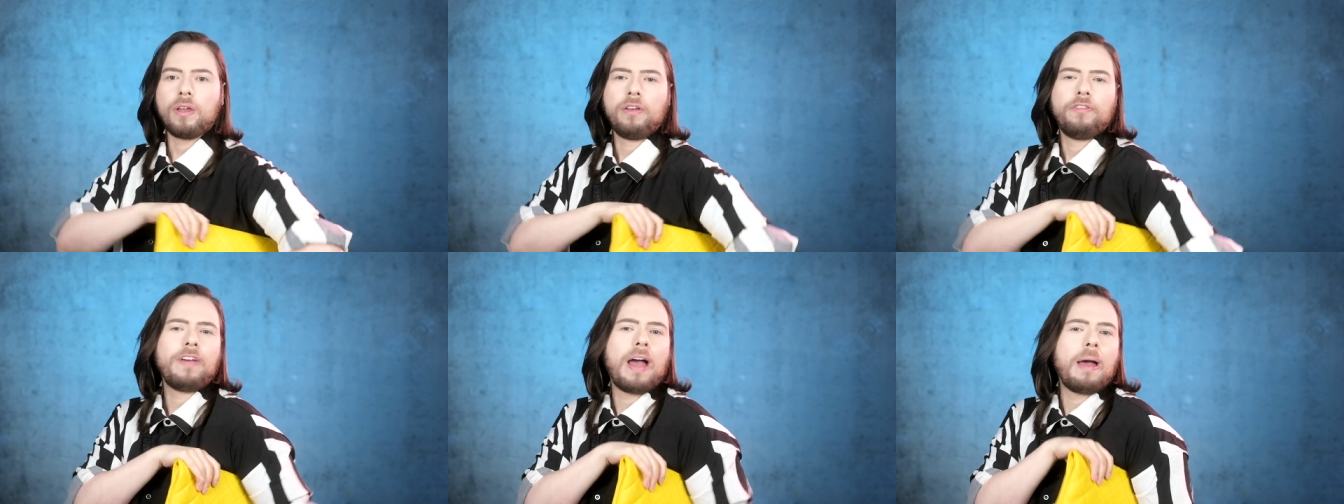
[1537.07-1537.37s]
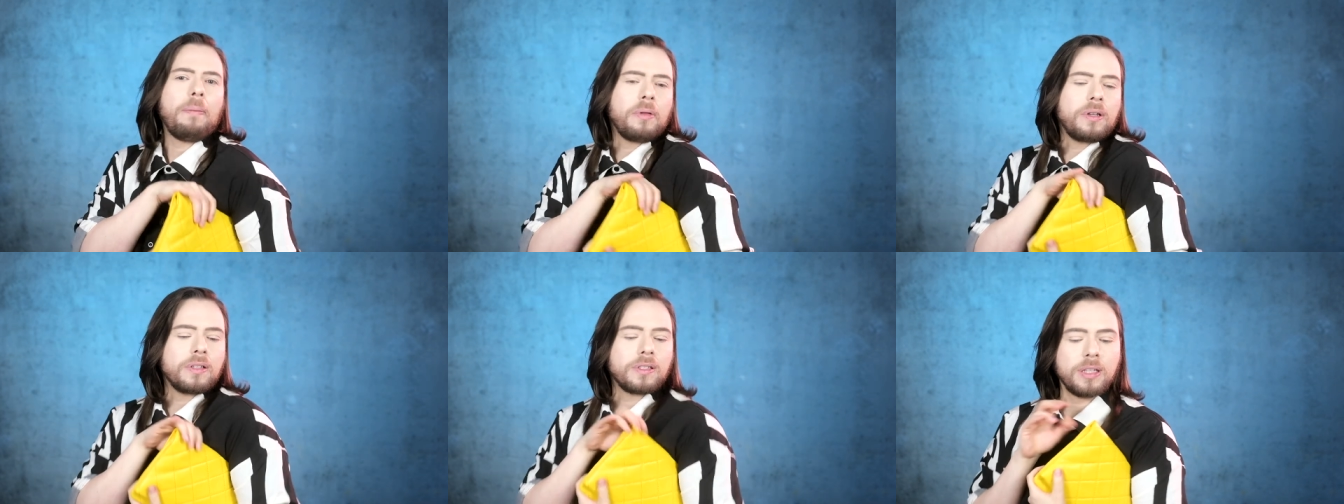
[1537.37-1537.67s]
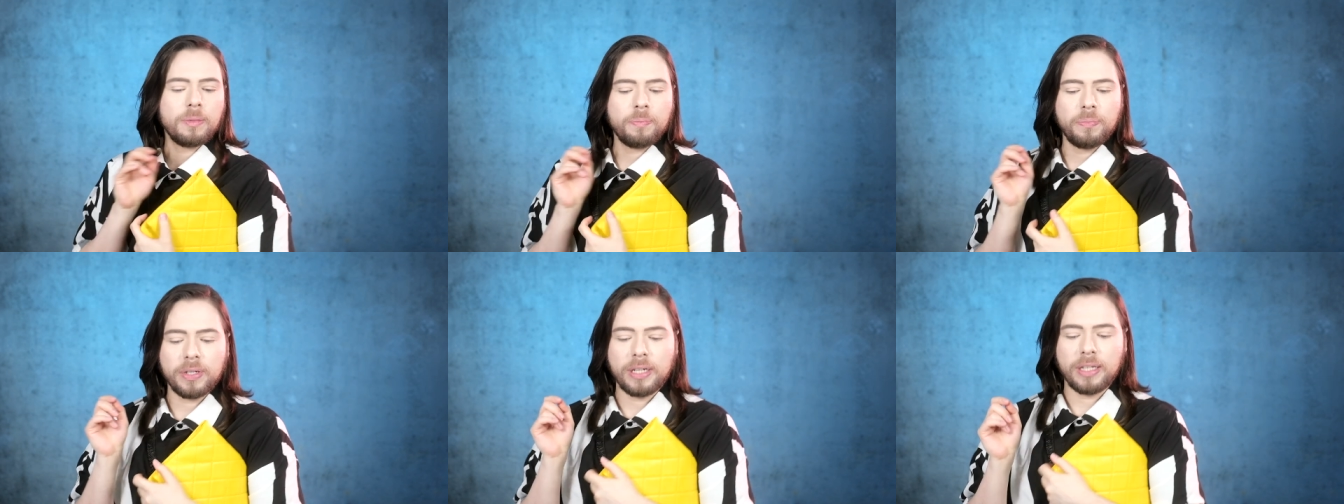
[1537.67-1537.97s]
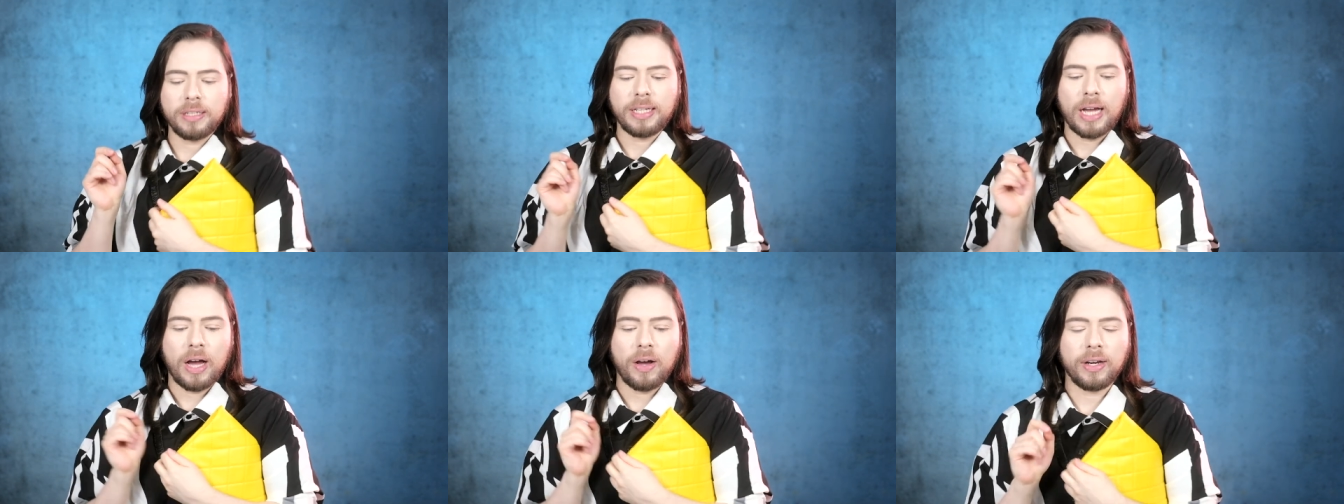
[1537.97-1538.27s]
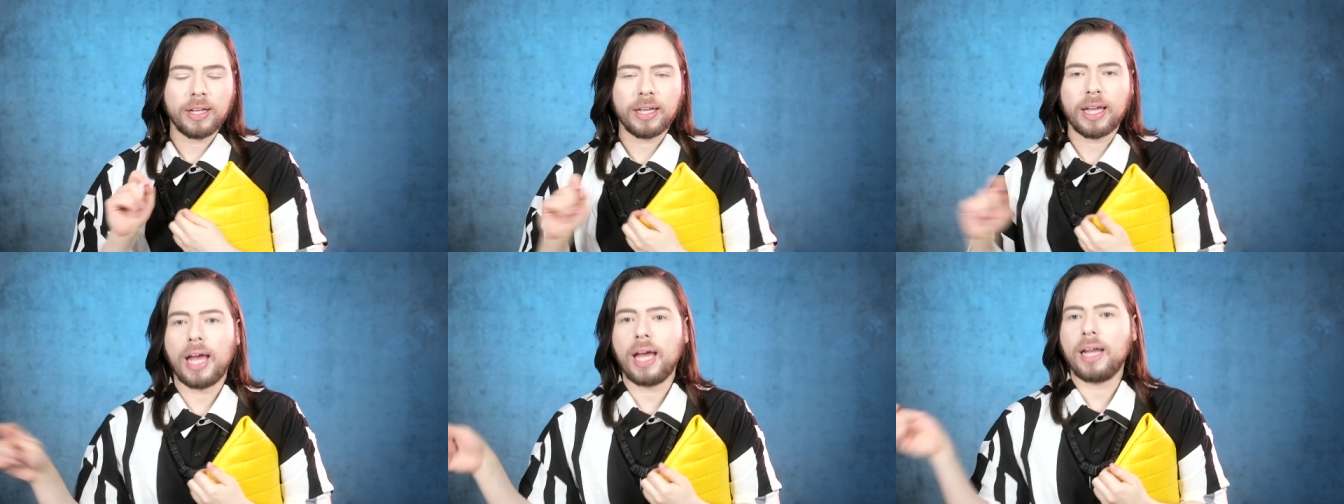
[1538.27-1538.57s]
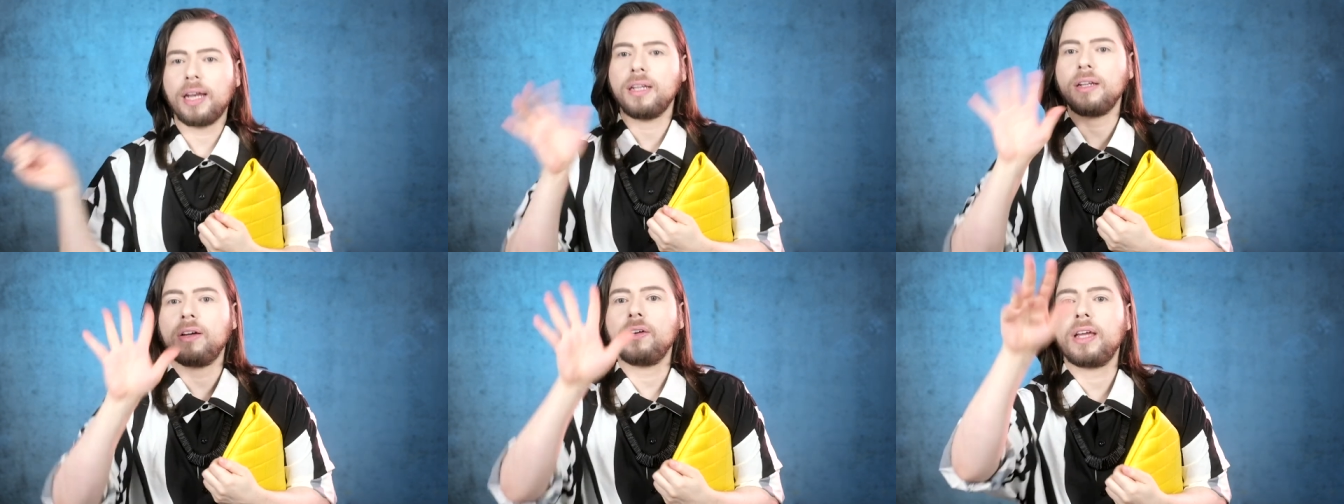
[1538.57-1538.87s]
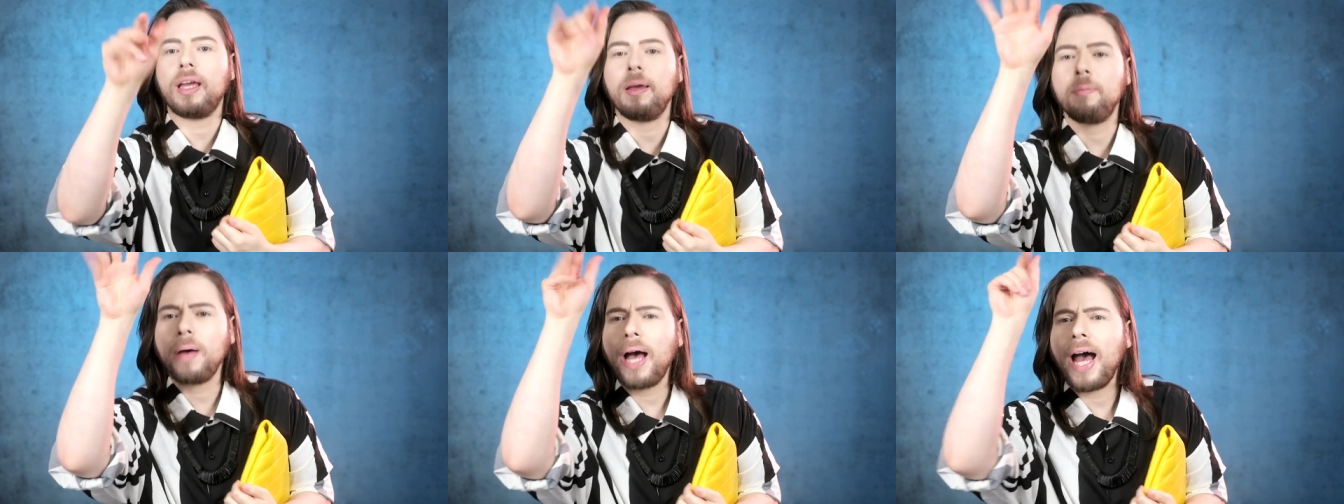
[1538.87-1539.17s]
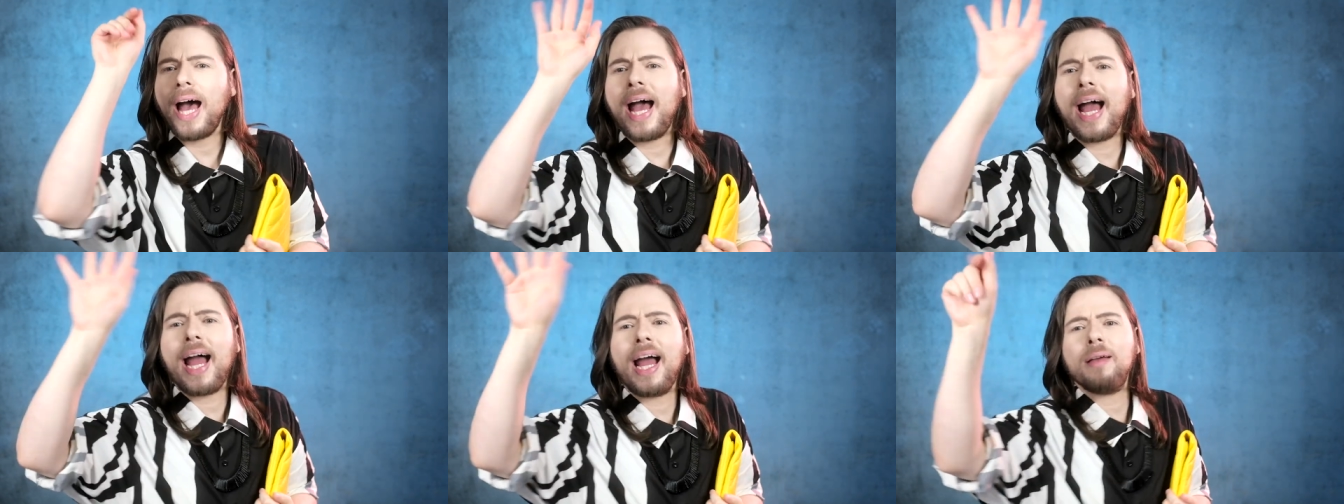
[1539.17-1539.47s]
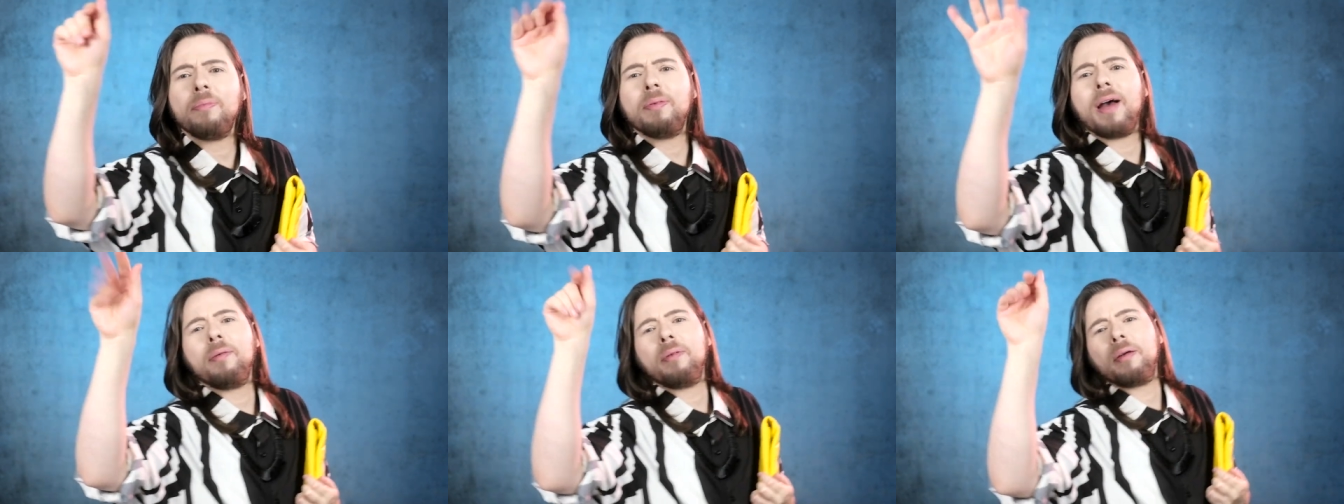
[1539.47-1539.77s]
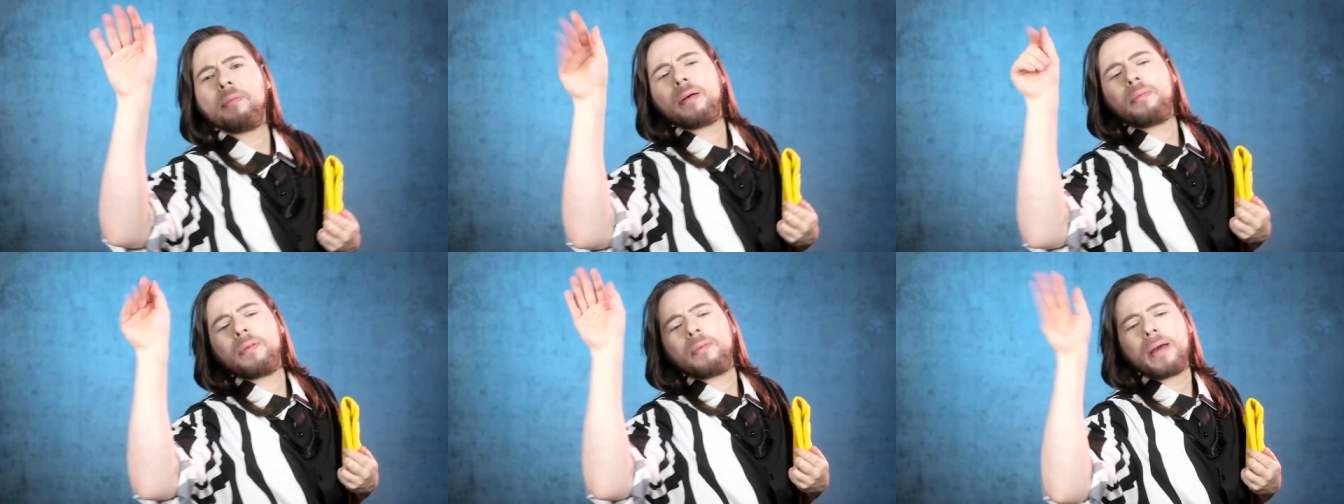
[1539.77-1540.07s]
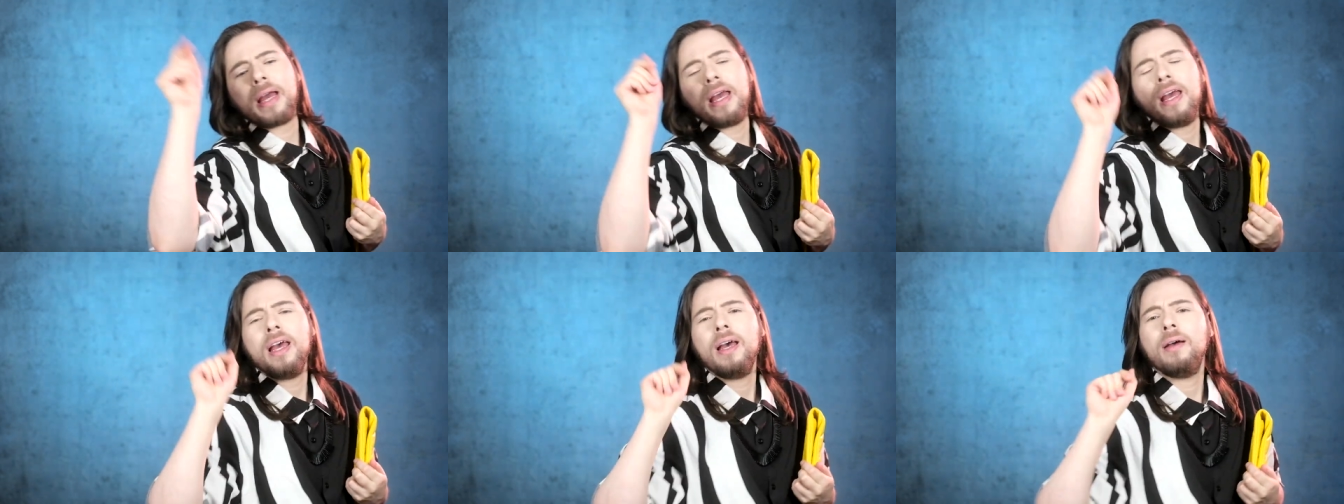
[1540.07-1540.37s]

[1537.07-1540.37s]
fabulously put it down again, and okay, bye, bye, bye, bye, bye, bye,